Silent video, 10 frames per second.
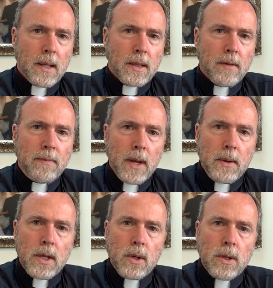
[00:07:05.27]
The
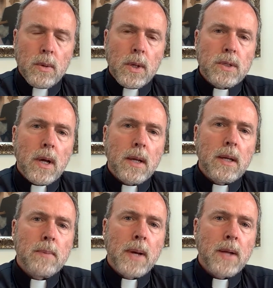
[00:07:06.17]
very good that we're
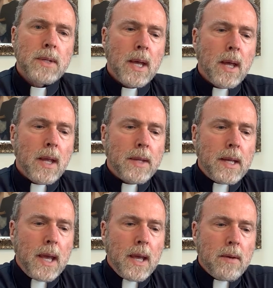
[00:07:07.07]
talking about,
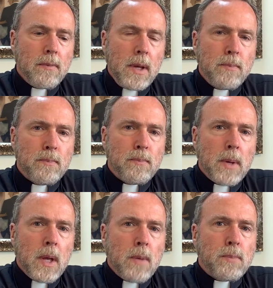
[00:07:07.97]
that every
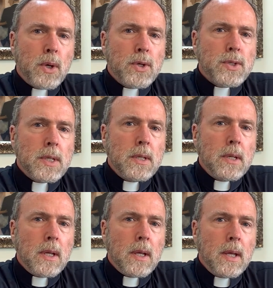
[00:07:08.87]
person
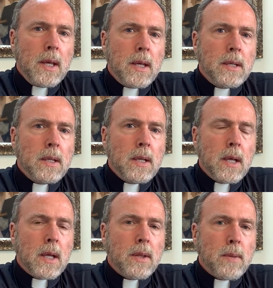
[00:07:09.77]
in
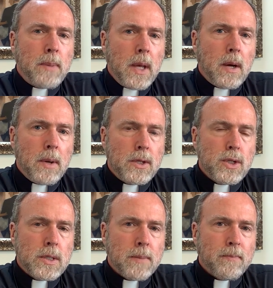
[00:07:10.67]
the
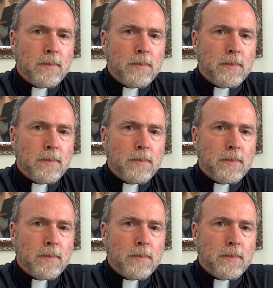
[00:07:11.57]
parish